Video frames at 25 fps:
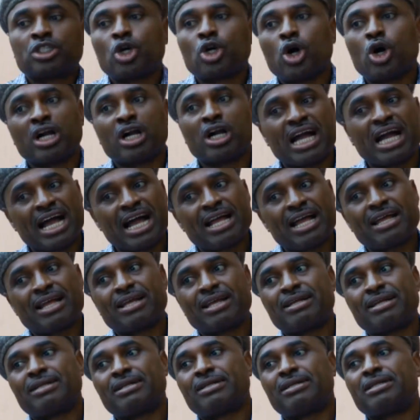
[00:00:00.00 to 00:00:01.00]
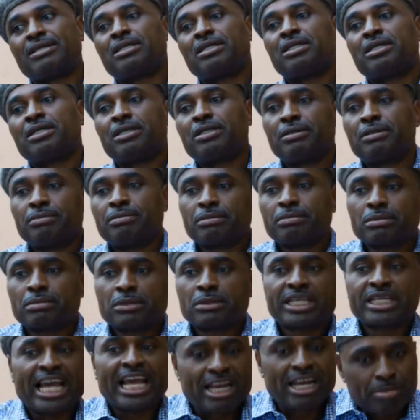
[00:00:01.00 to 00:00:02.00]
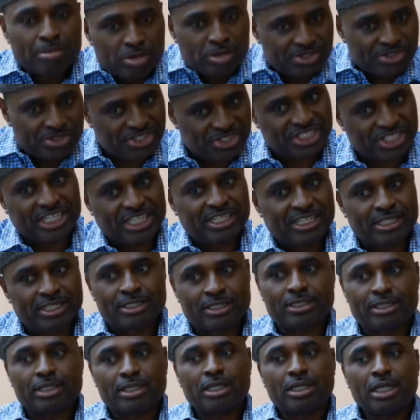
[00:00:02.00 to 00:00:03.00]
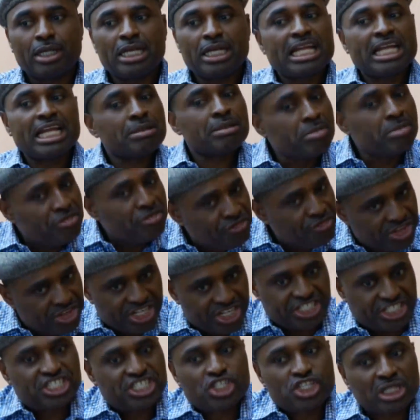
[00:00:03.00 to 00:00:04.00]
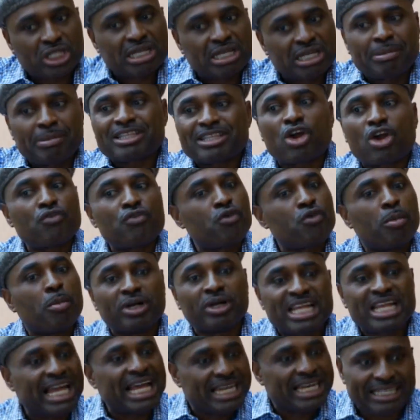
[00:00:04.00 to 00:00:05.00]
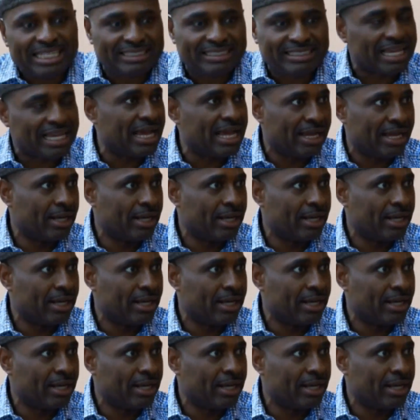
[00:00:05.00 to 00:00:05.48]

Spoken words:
Oga. Genu Mountain. Let me finish. It's not a matter of Obode Eliza.